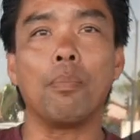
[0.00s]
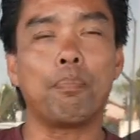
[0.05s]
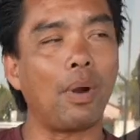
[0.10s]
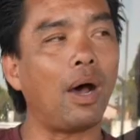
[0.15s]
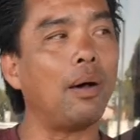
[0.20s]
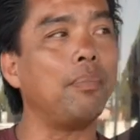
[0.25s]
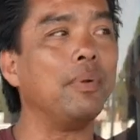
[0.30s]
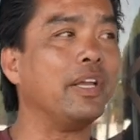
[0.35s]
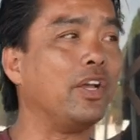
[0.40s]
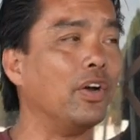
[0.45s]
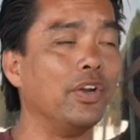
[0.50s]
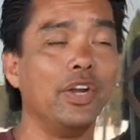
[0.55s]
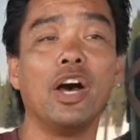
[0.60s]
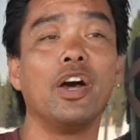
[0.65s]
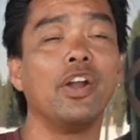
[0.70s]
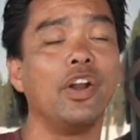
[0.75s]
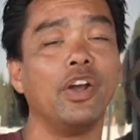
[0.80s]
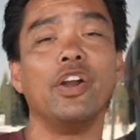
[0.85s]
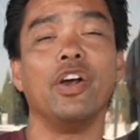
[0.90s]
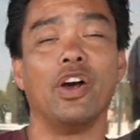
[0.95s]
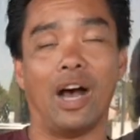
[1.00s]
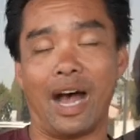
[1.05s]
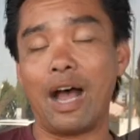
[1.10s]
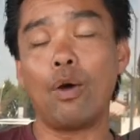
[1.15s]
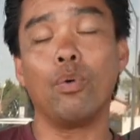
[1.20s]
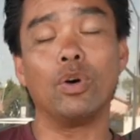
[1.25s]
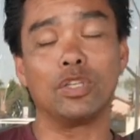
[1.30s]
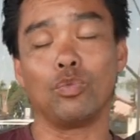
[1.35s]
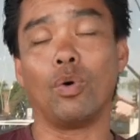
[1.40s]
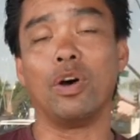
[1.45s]
probably go, no, no, no, I
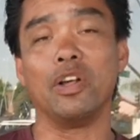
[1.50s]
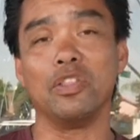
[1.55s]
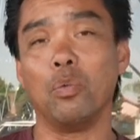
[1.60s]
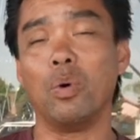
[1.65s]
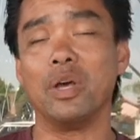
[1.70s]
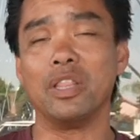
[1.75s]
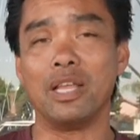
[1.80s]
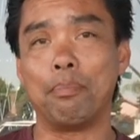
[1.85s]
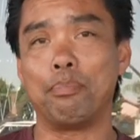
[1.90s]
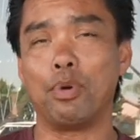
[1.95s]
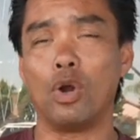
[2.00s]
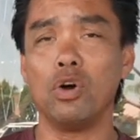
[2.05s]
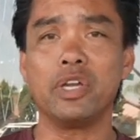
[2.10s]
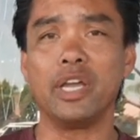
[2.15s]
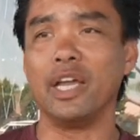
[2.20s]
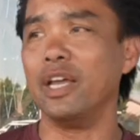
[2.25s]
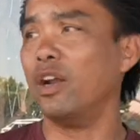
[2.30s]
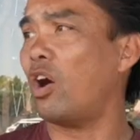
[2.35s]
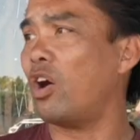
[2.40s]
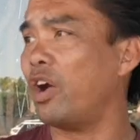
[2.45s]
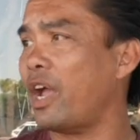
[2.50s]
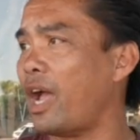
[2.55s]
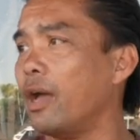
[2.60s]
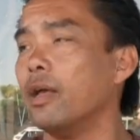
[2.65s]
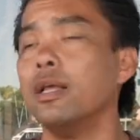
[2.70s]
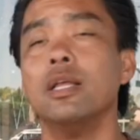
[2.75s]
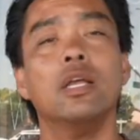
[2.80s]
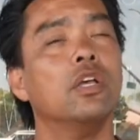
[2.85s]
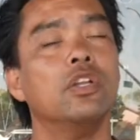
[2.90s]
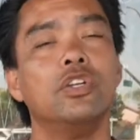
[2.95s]
was one of the one that broke it. Oh yeah,
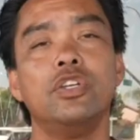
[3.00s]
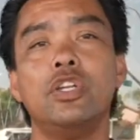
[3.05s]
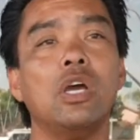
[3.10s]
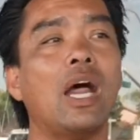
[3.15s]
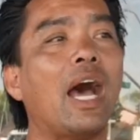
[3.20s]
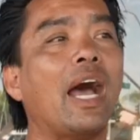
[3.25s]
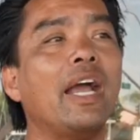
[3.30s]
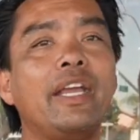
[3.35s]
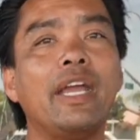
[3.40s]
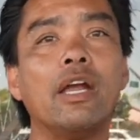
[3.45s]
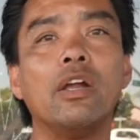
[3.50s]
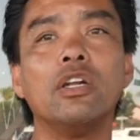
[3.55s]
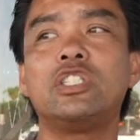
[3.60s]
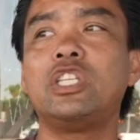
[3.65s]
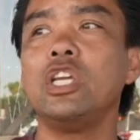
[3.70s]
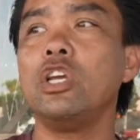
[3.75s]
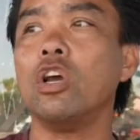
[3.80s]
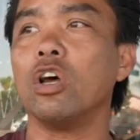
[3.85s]
dude, I guarantee